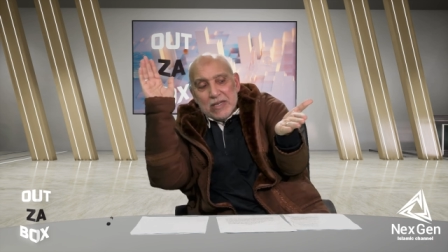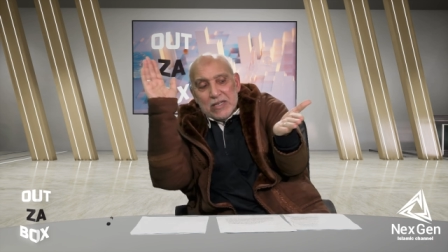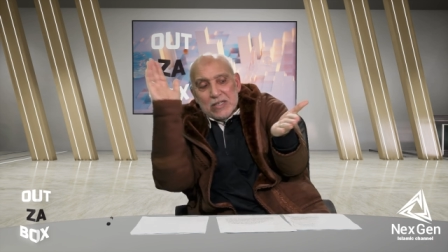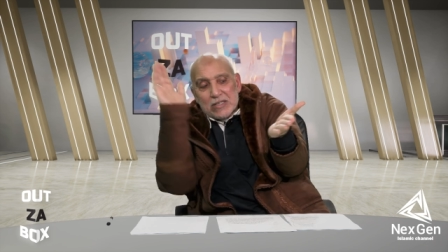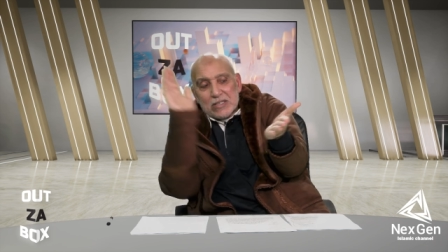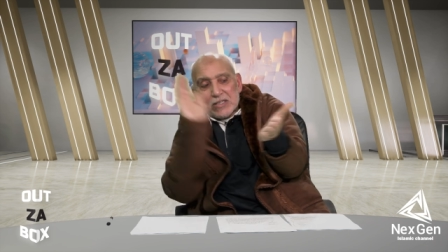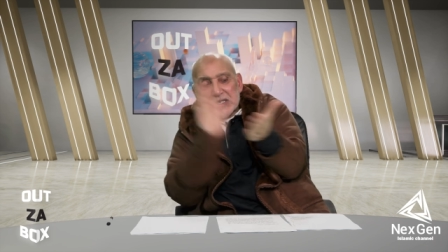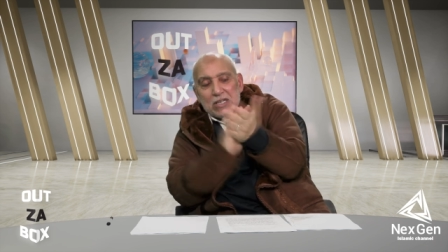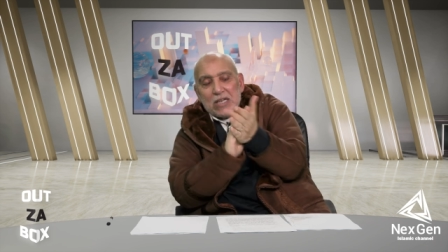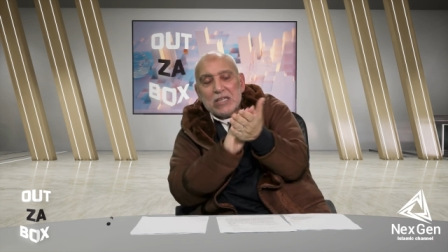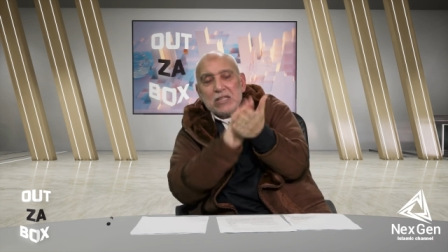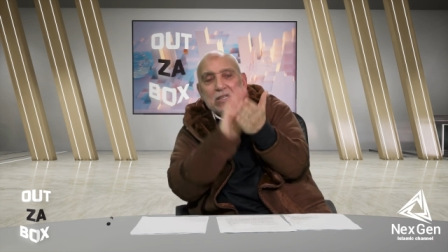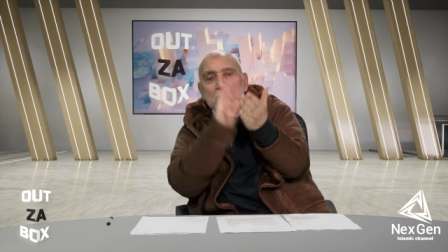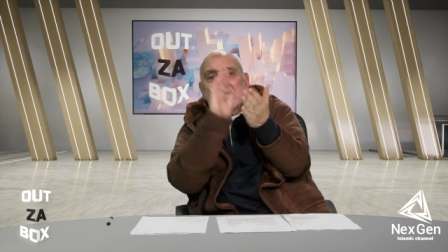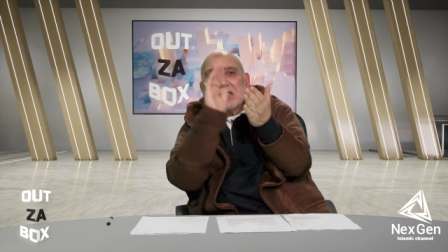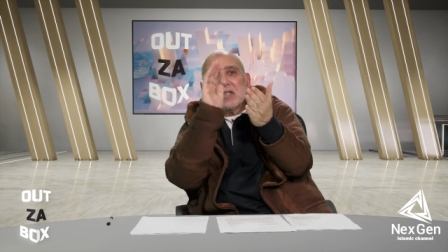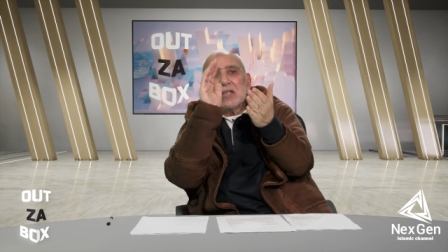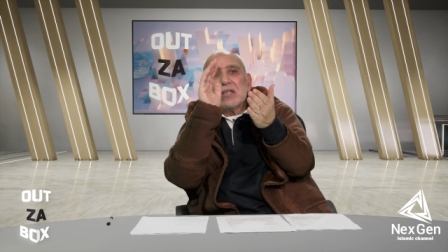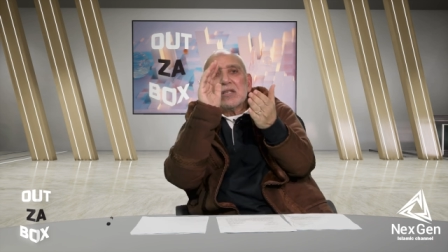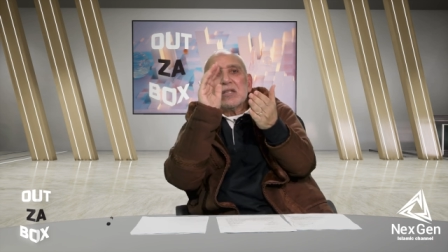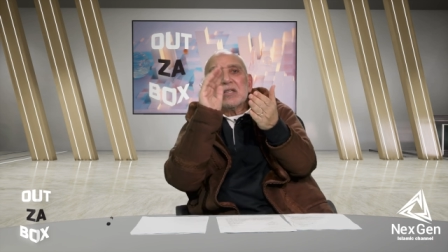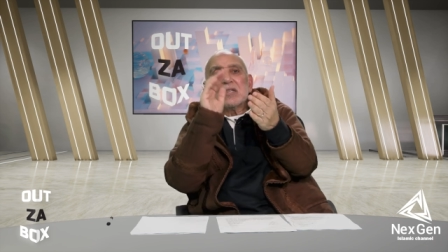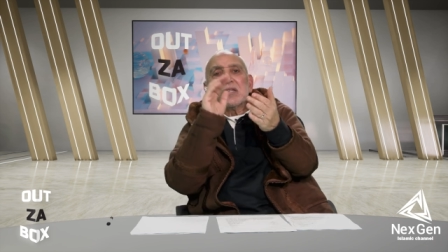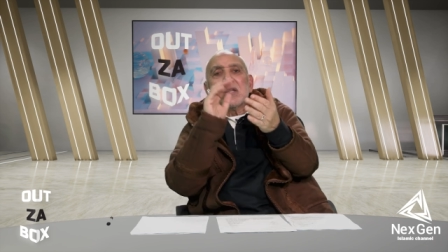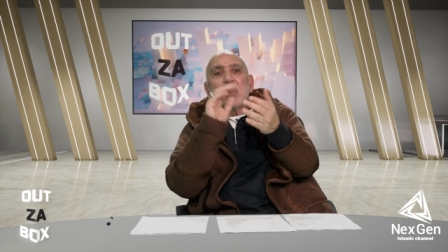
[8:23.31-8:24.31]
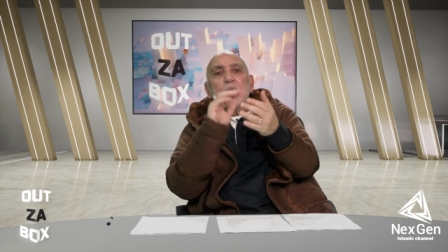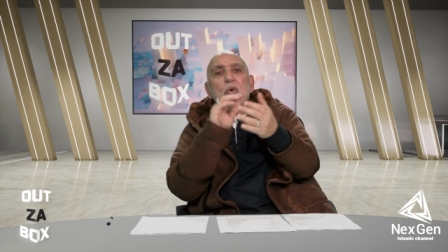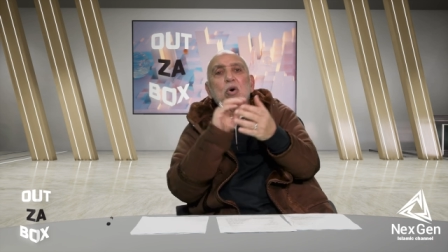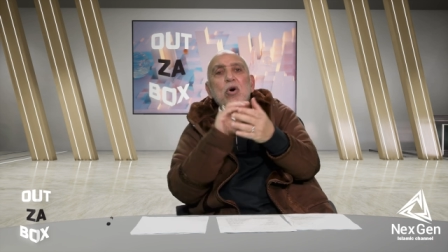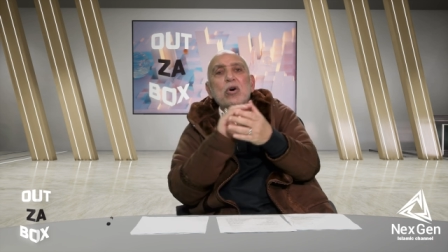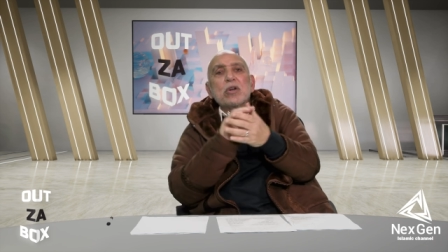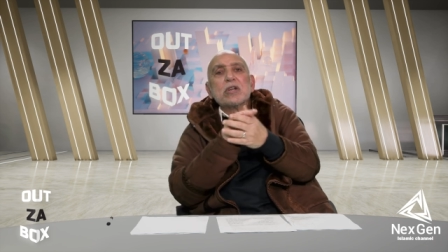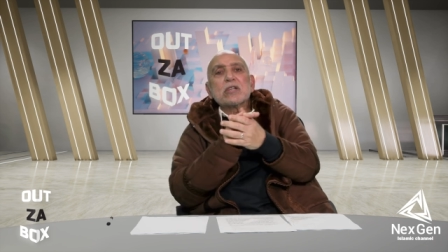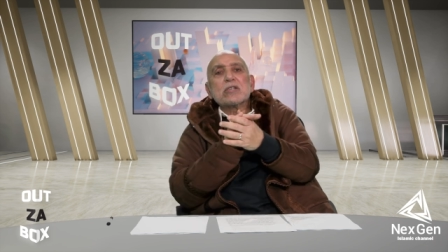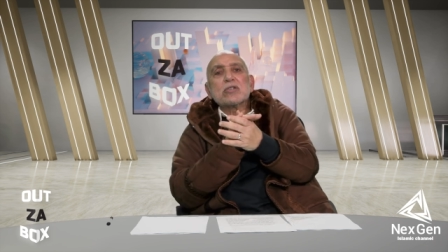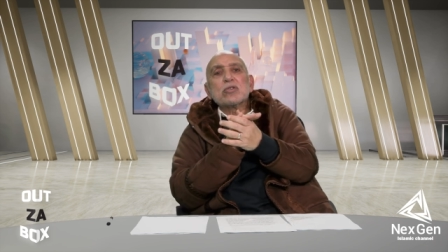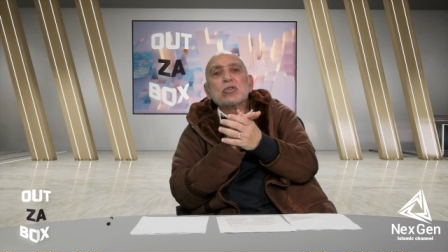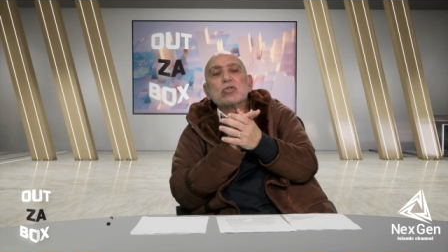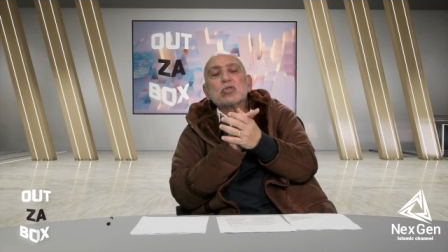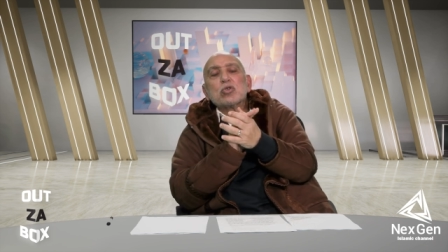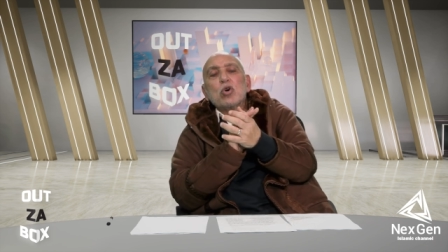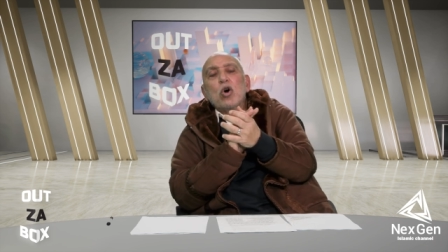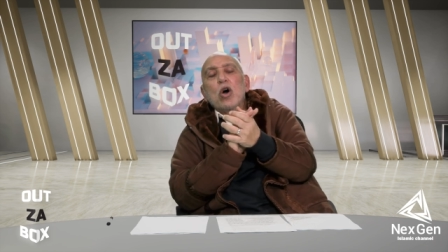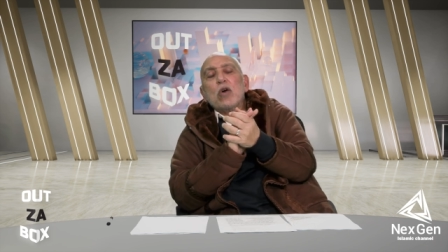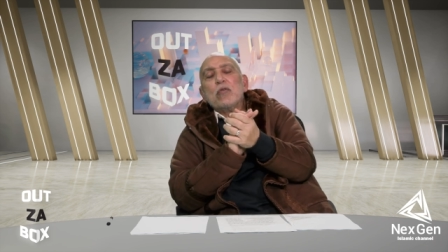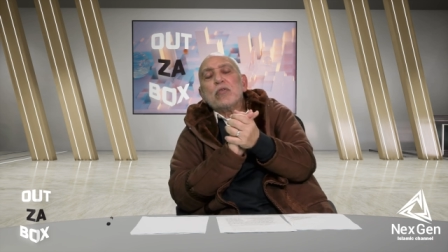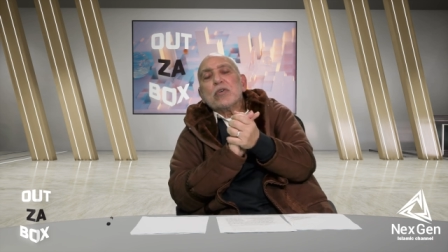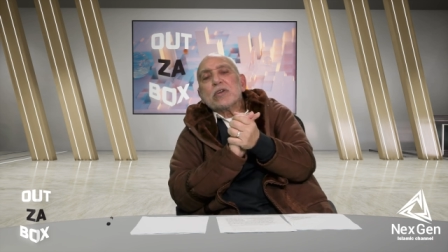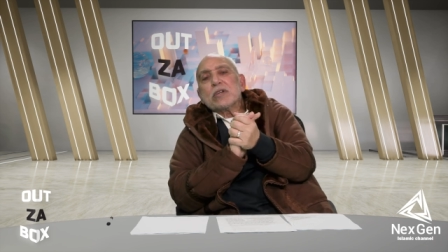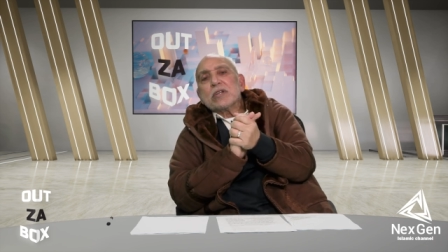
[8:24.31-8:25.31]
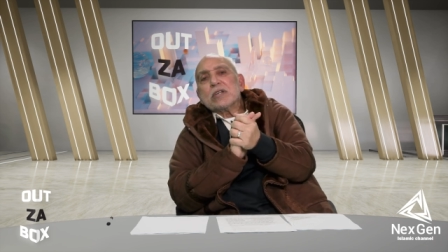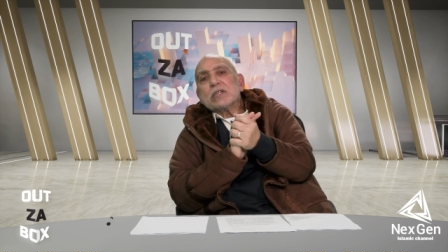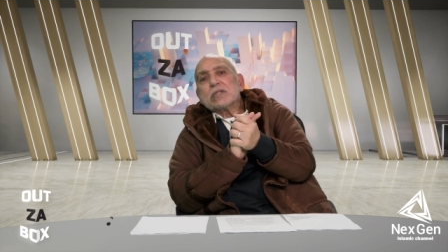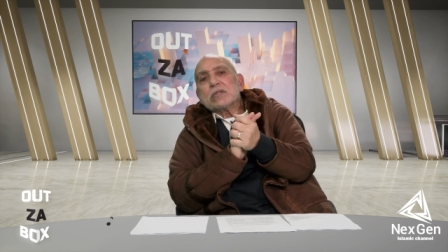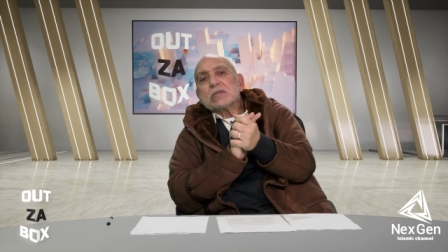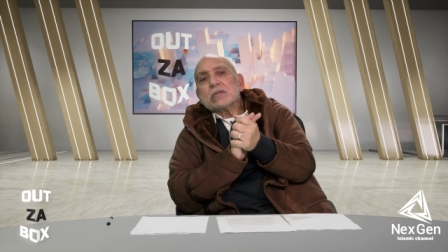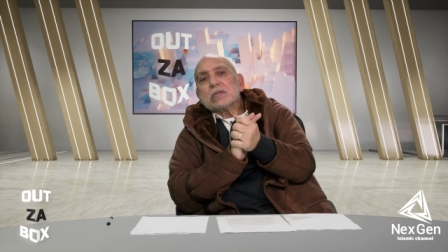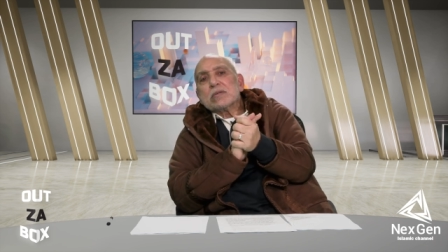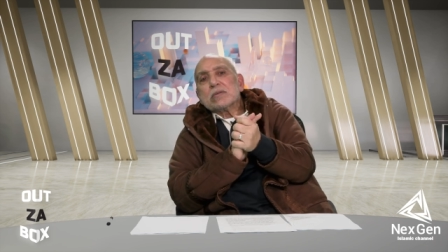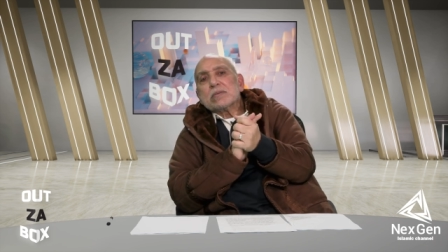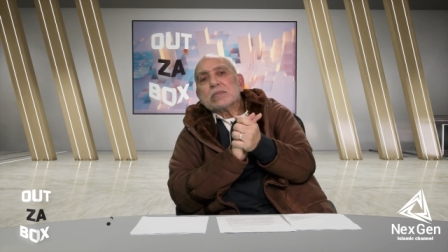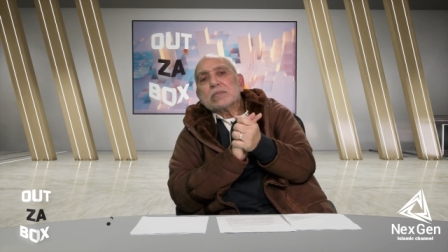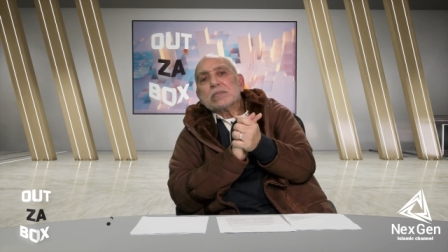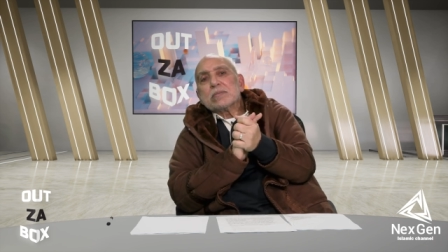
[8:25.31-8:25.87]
he said, the war is not over yet.